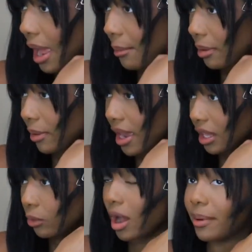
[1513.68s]
I have been
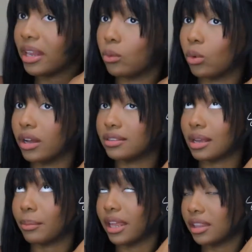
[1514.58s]
painting. Well, I painted once.
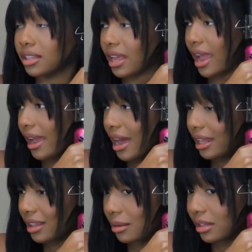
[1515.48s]
I painted the day I got
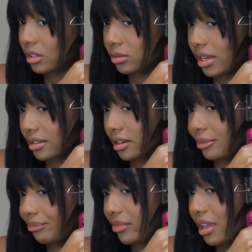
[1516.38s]
it. That was like 2 days ago.